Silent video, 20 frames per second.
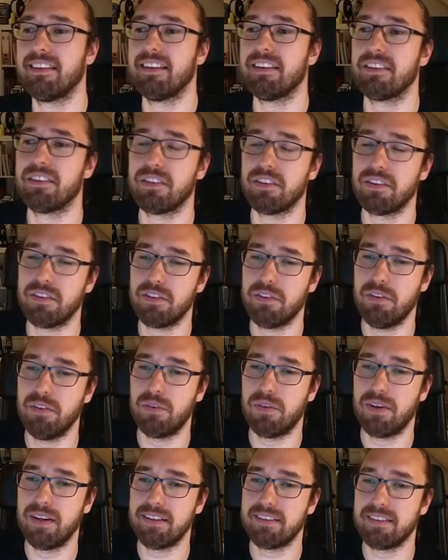Let's
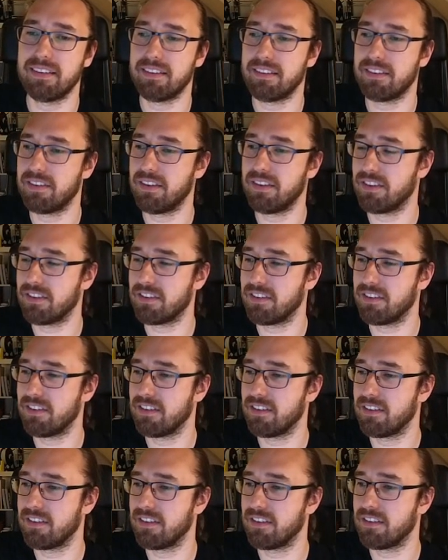raise an
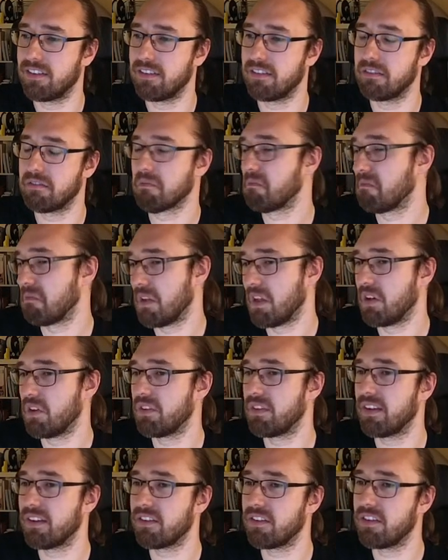assertion.
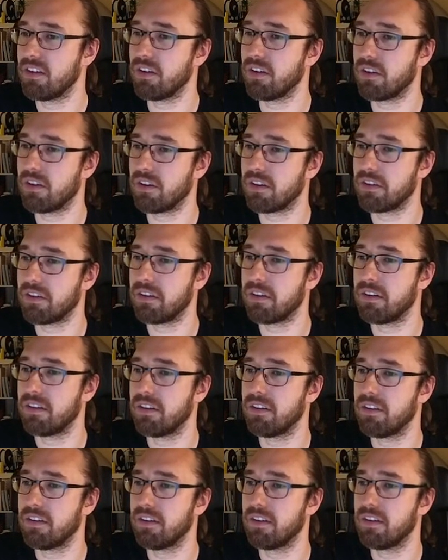No, it's actually called.
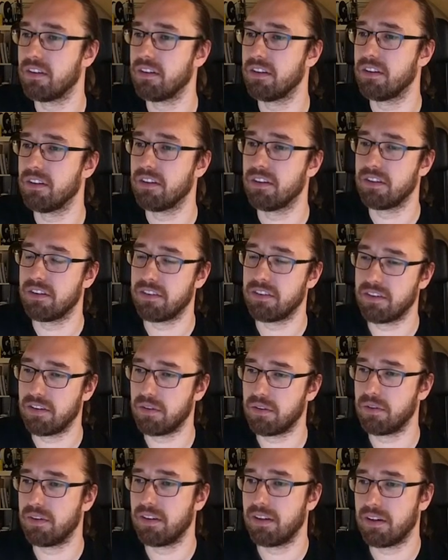
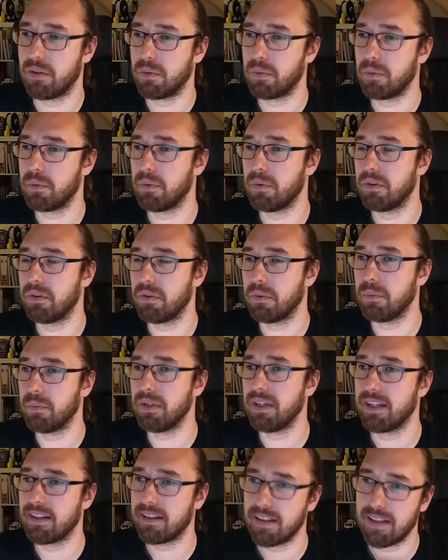So now
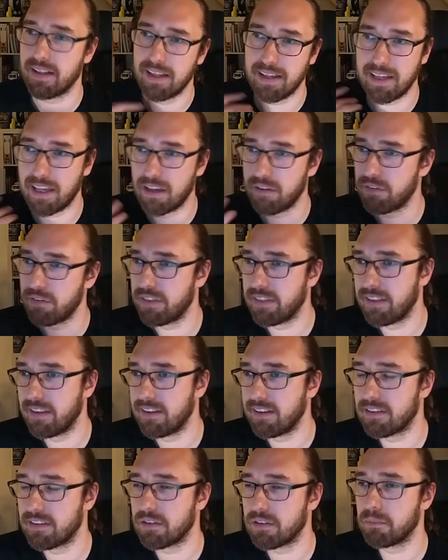we get, like,
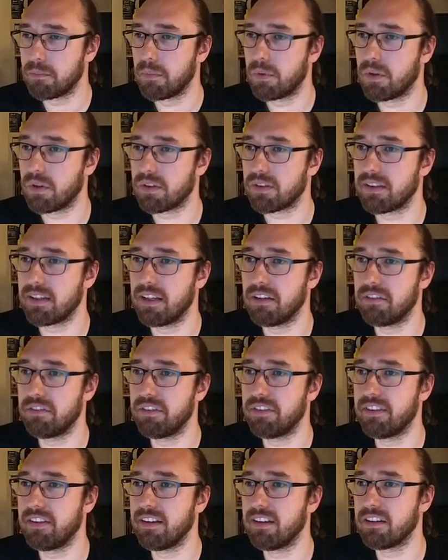everything is mocked,
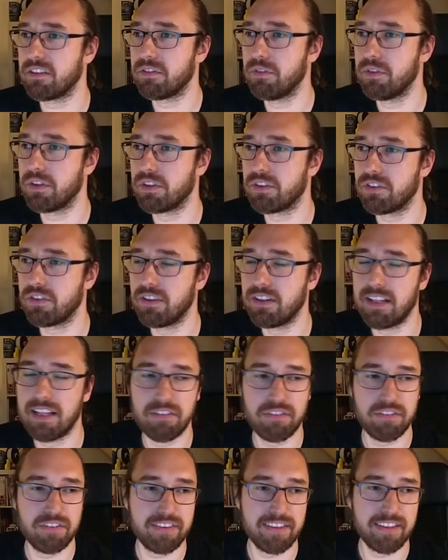everything is virtual,
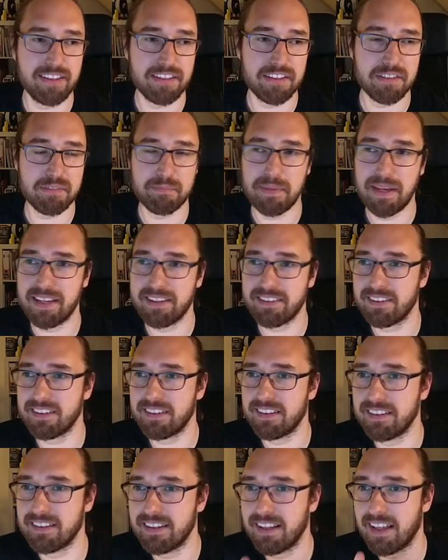everything is
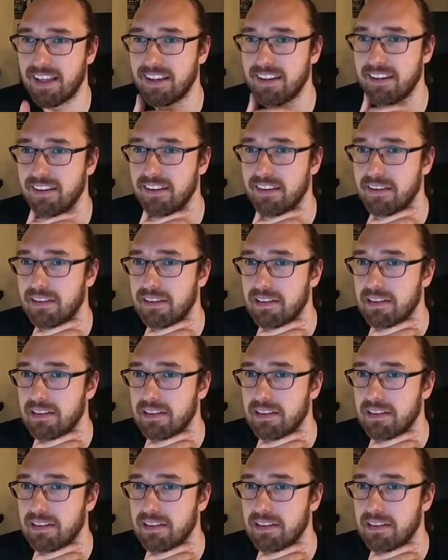magical again.